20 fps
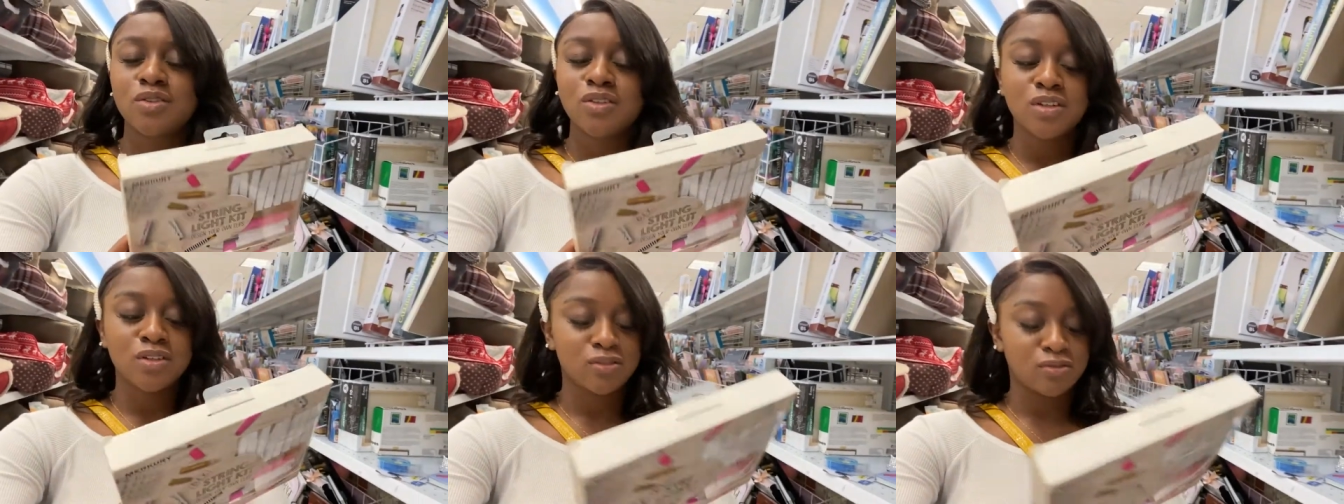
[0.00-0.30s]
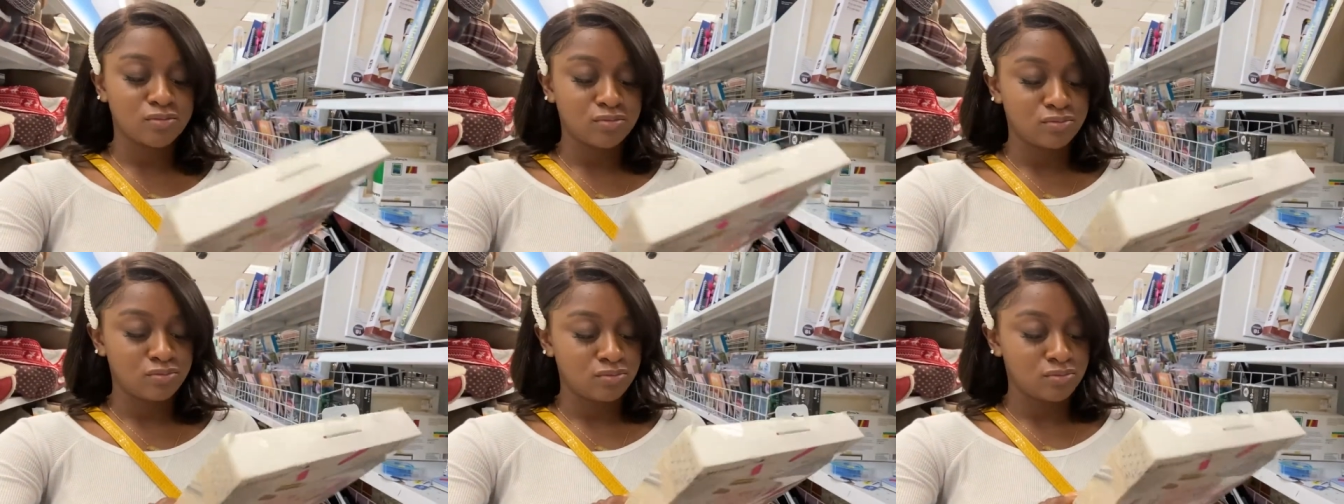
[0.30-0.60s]
know.
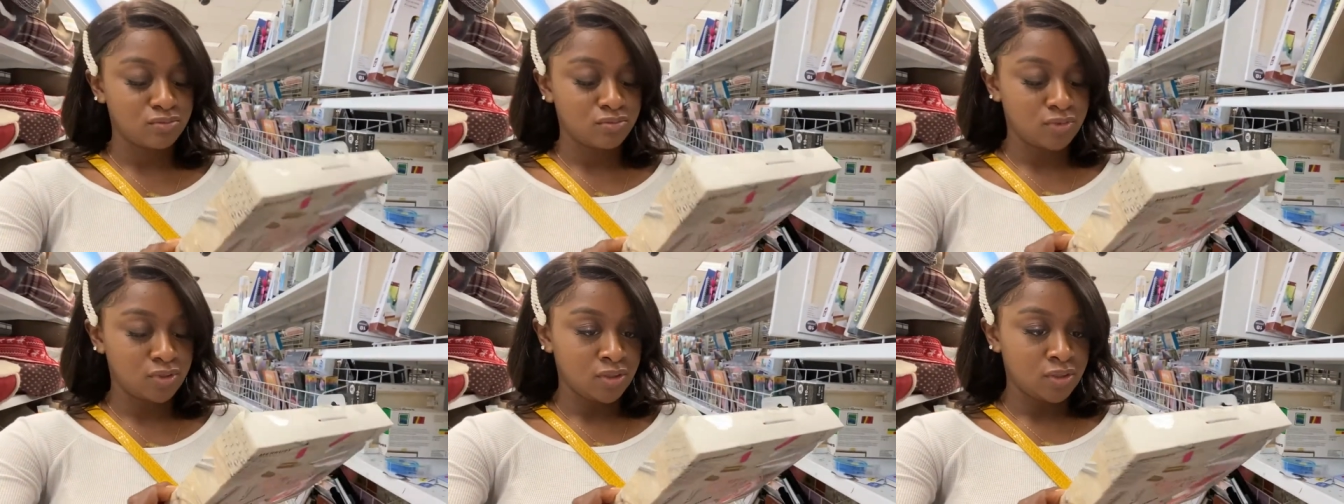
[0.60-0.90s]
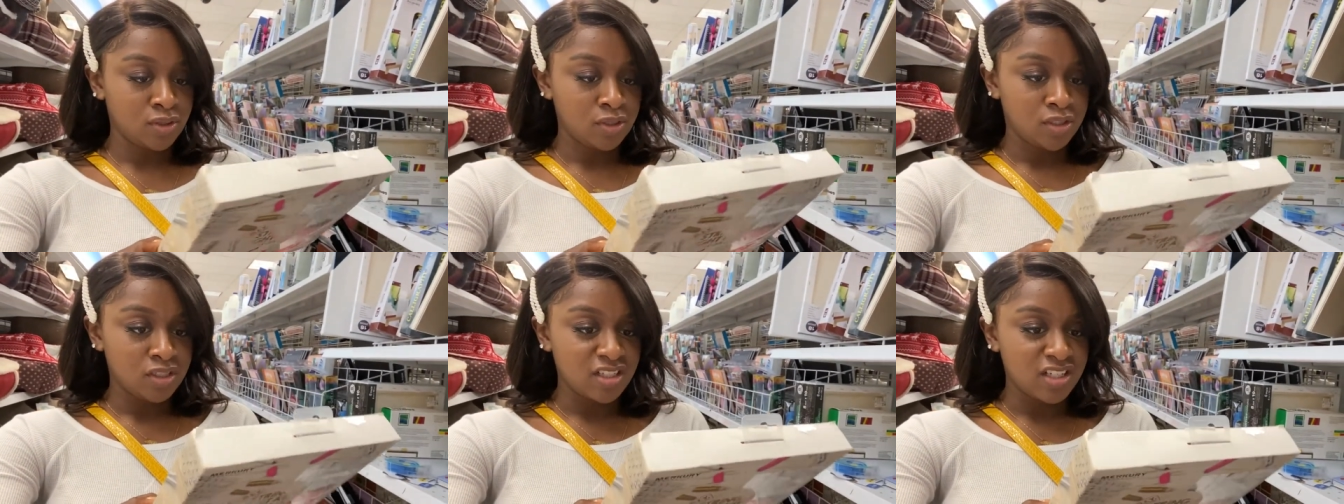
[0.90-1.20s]

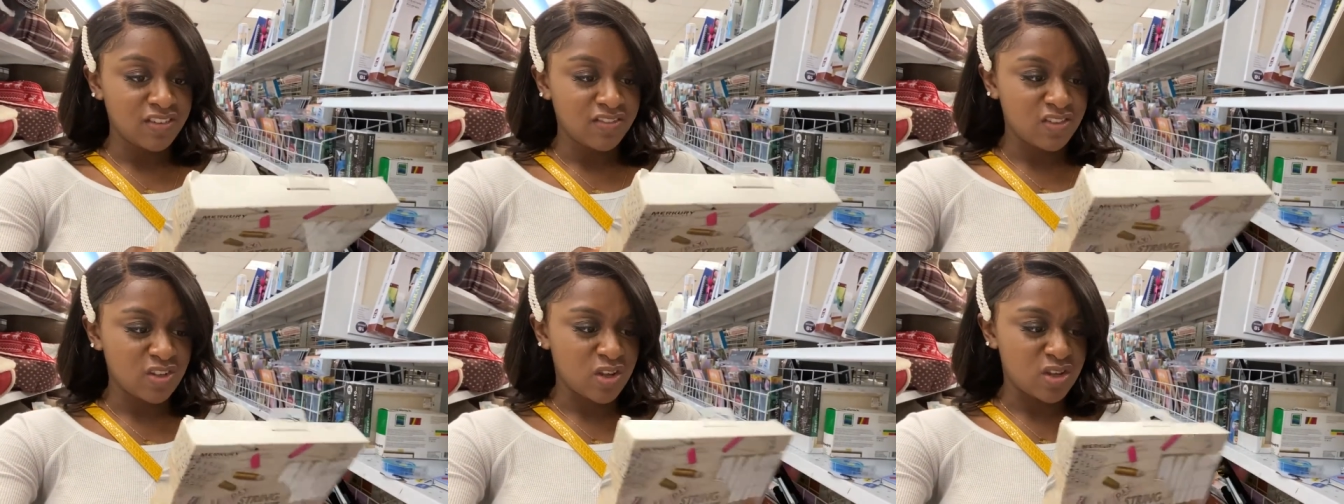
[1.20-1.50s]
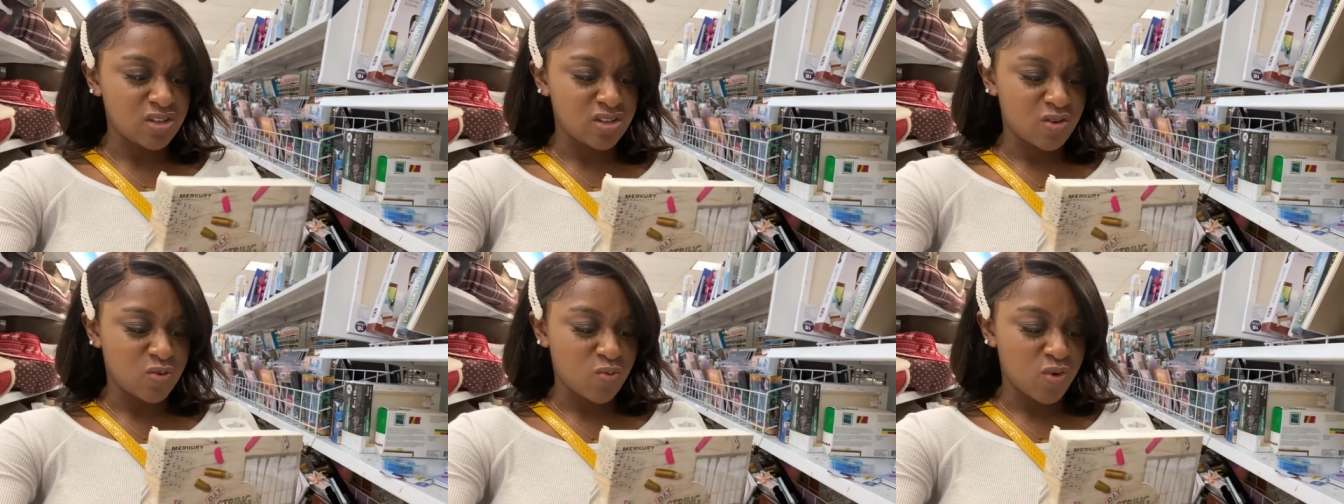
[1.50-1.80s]
If it,
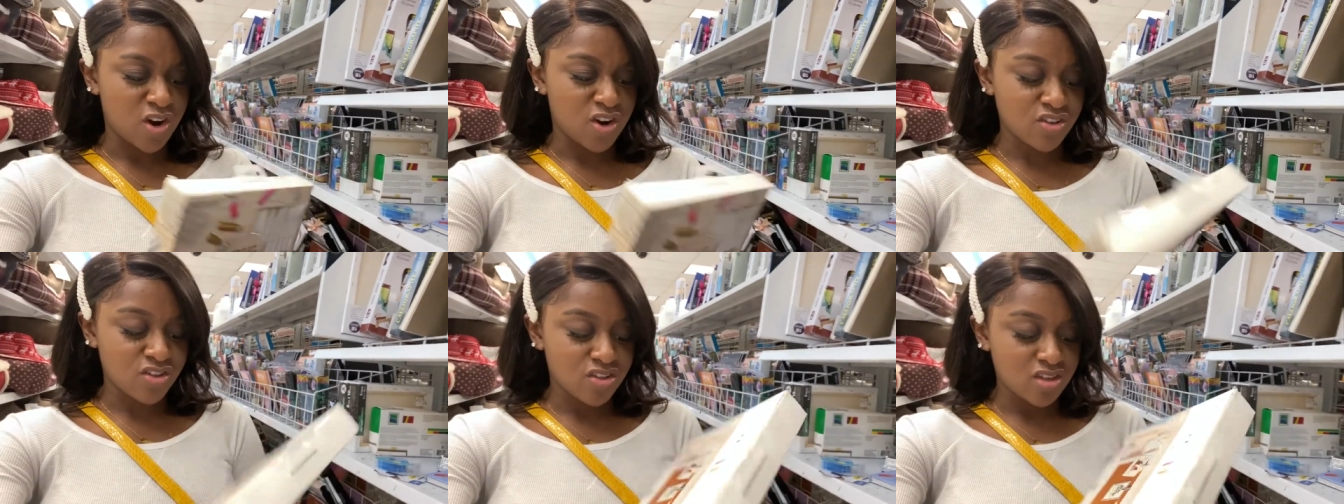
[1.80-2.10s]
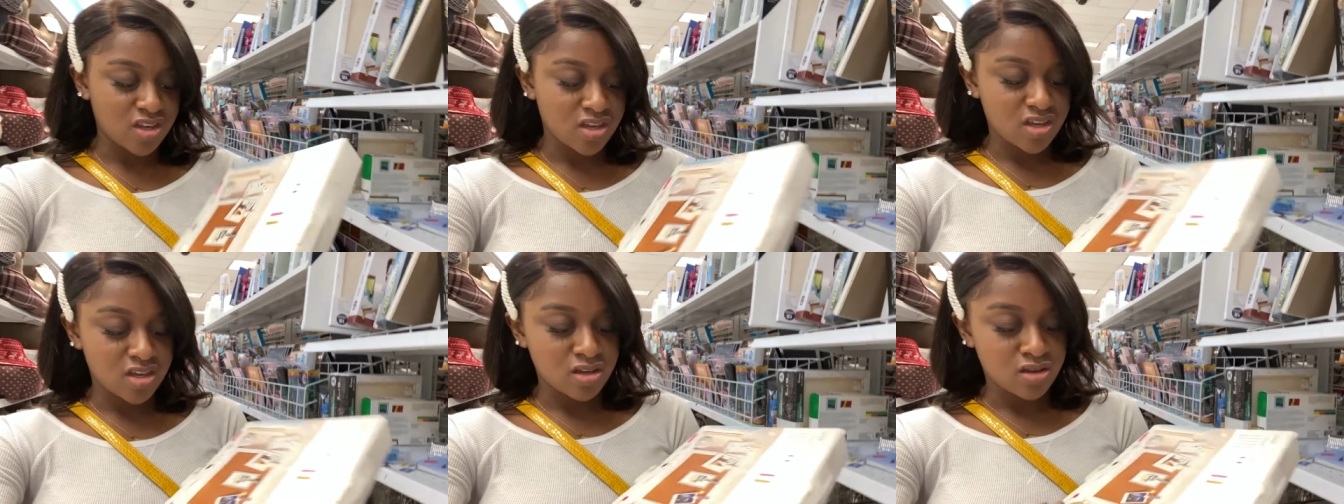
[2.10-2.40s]
is it worth
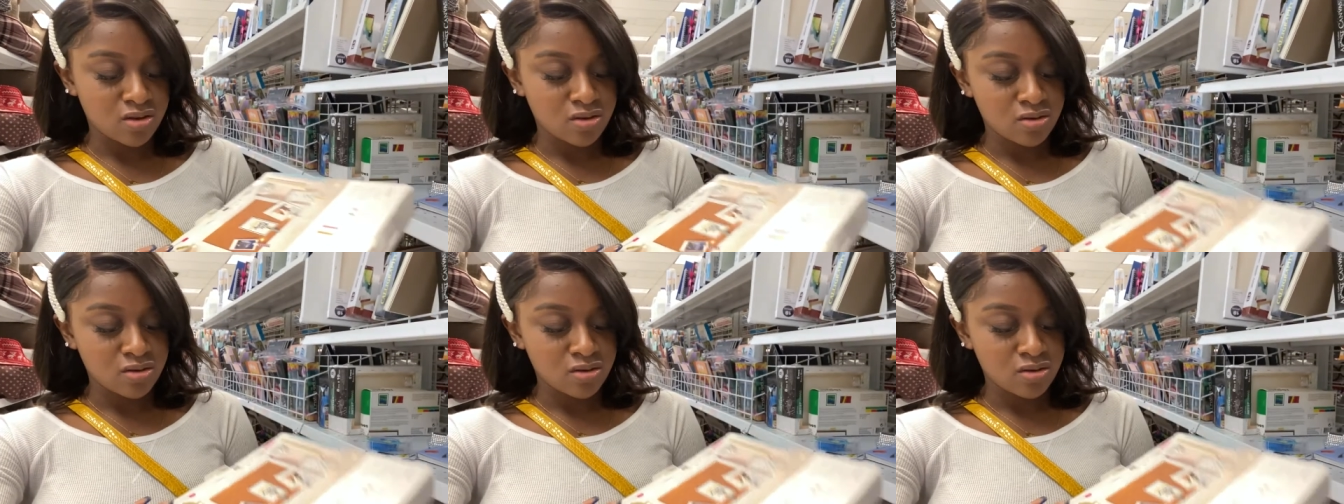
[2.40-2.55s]
it?